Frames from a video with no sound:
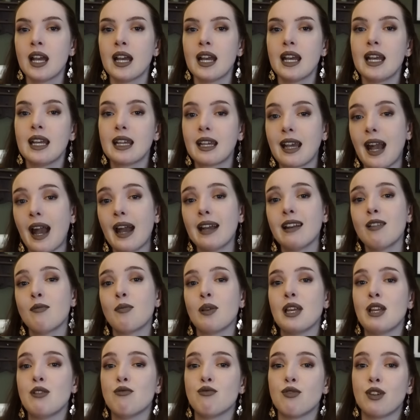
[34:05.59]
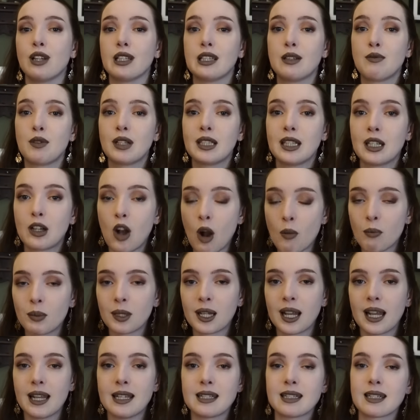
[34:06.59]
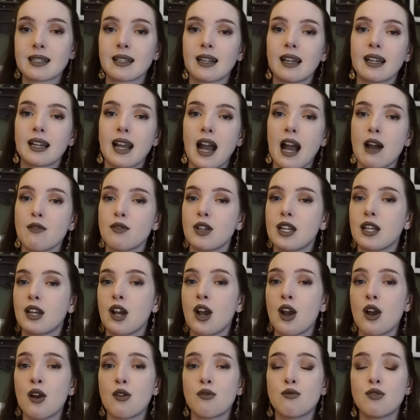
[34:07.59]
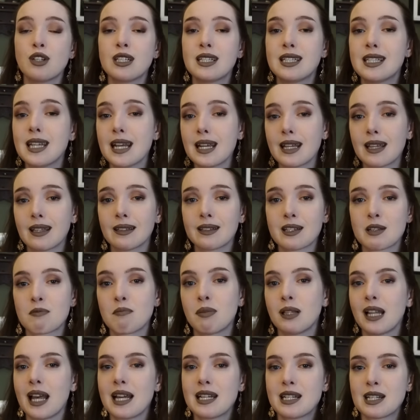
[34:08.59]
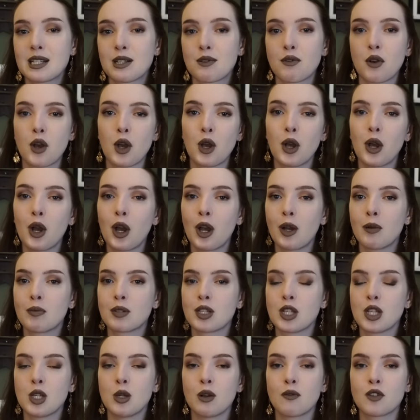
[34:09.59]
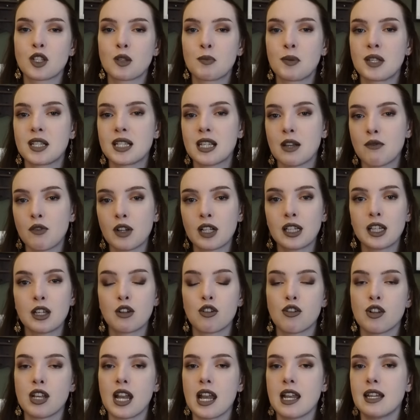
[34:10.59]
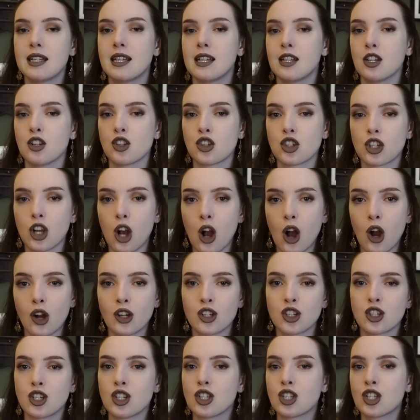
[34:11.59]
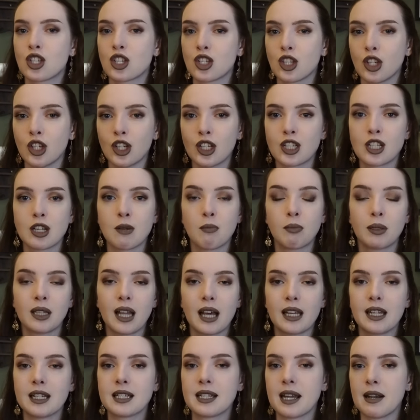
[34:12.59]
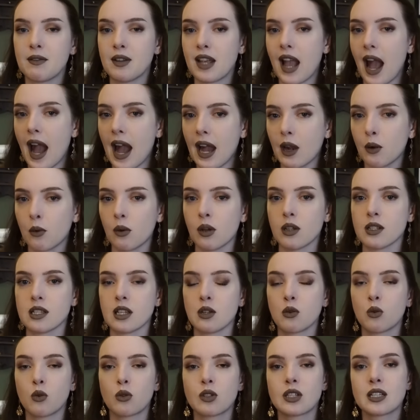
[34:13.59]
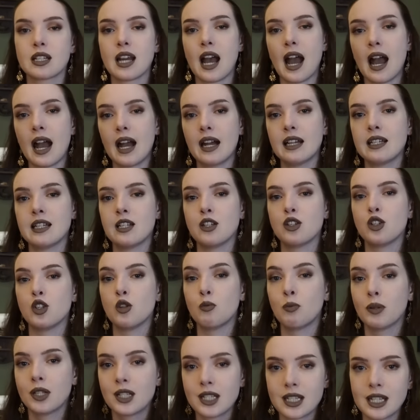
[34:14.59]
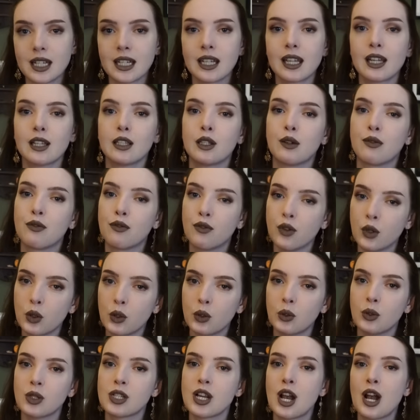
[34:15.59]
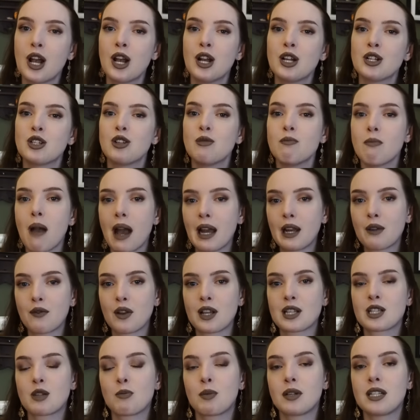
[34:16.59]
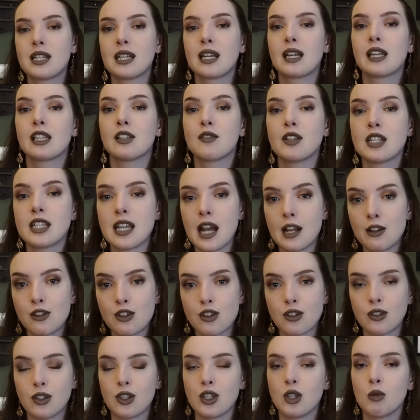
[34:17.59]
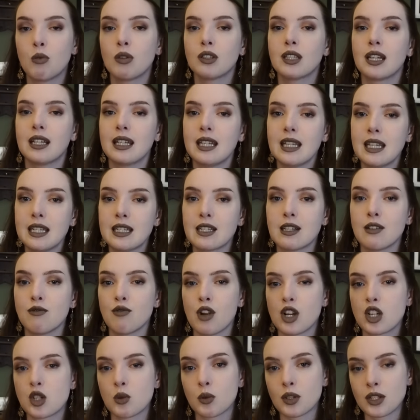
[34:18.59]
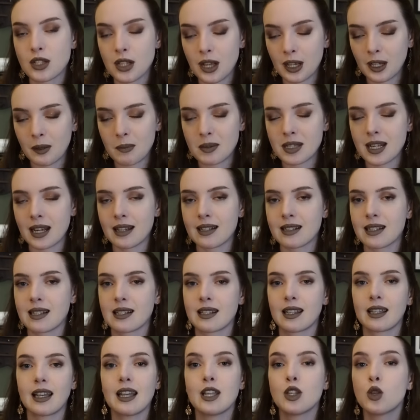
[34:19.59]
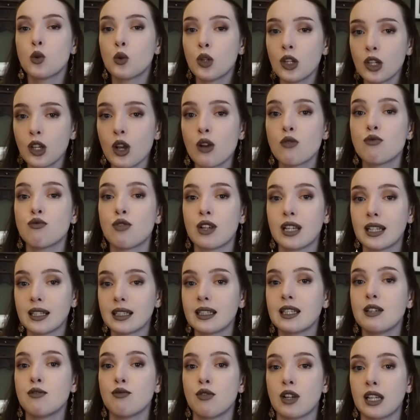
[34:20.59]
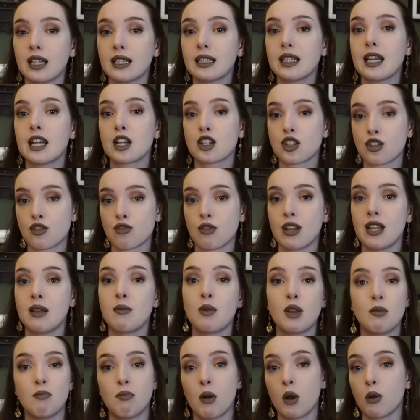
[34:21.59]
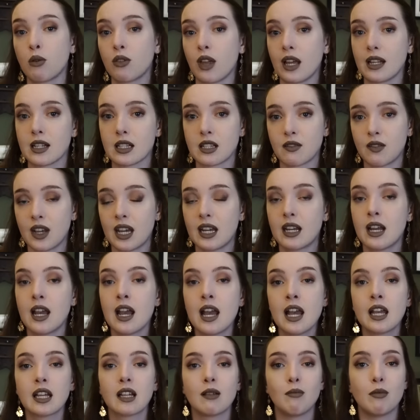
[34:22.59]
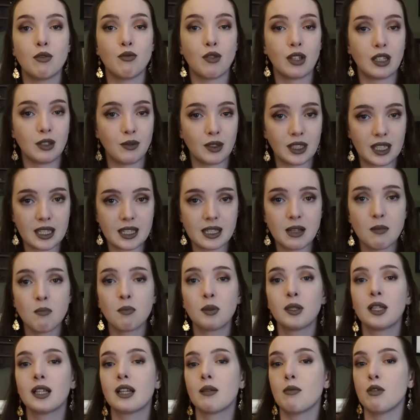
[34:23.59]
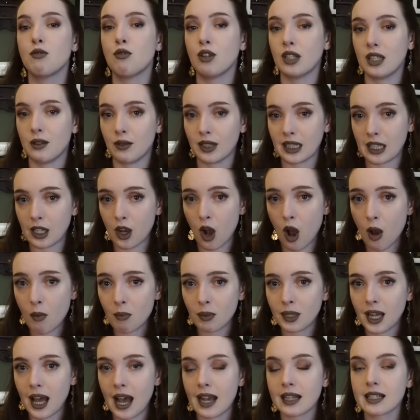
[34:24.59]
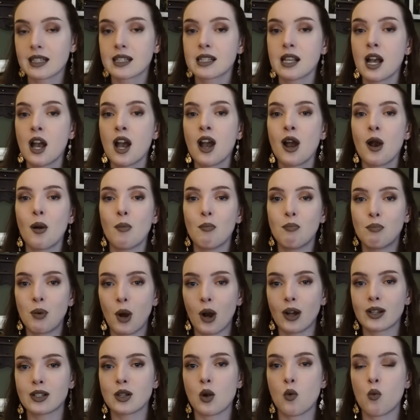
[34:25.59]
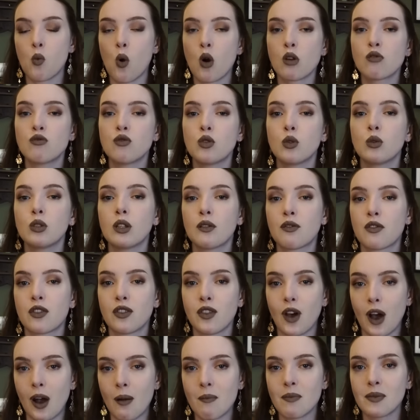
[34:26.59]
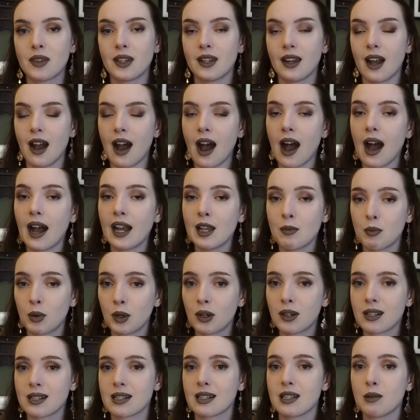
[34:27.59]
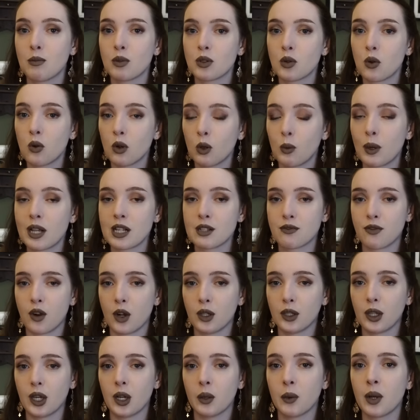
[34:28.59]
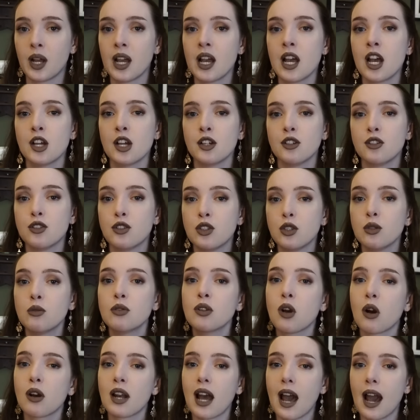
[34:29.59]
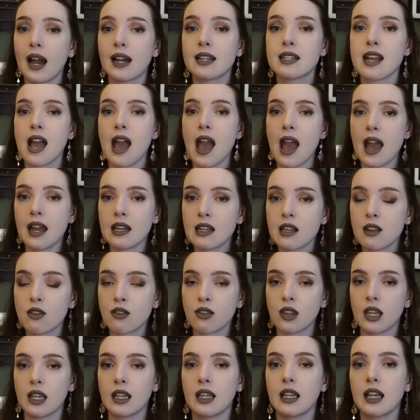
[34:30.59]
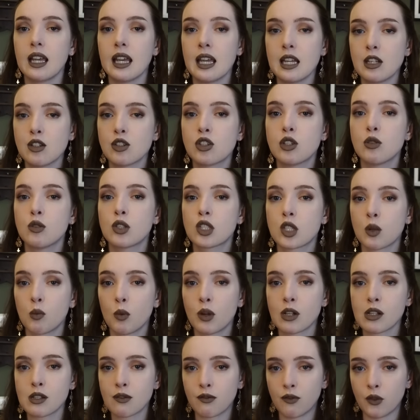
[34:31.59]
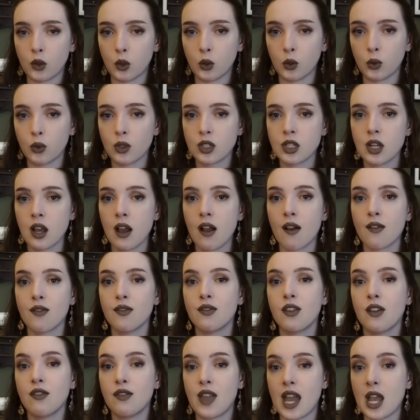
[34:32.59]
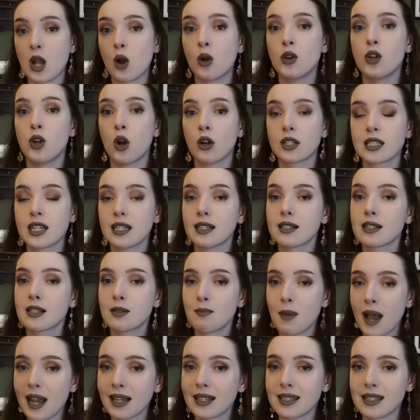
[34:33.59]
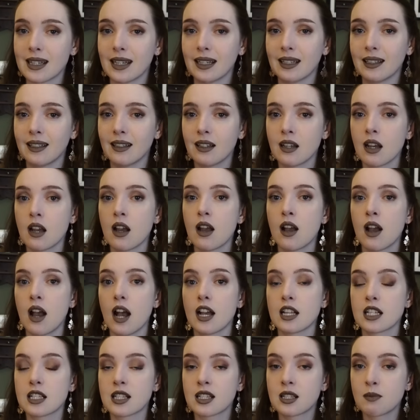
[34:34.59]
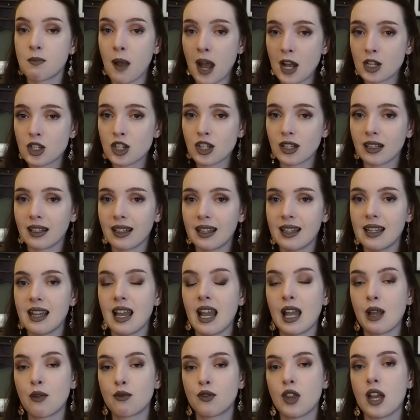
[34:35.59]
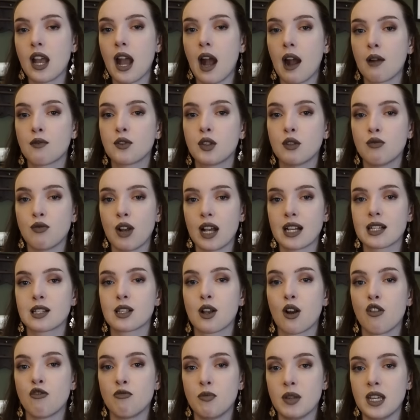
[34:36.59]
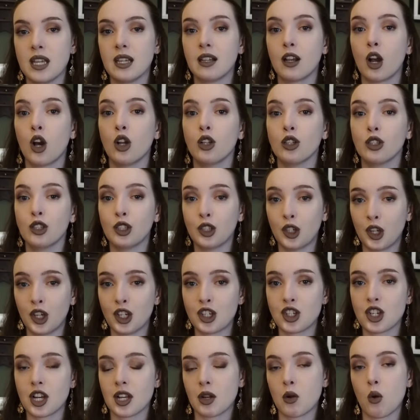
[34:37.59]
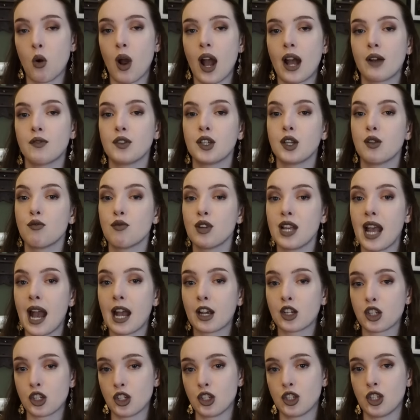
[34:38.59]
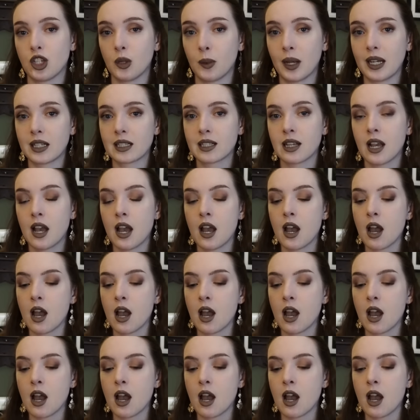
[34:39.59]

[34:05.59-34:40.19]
It can be really, really complicated, like having ridiculous blends of herbs that you have specifically created and charged at certain planetary hours in order to add into particular food to manifest a particular intention that you will then eat in ritual circumstances. Like, you can go really, really extreme with both ends of it. It can be really, really simple, it can be really, really complex, but one rule of thumb that I personally would always follow: do not add anything into someone's food that they are not expecting, especially if they have the risk of being allergic or having a reaction to it.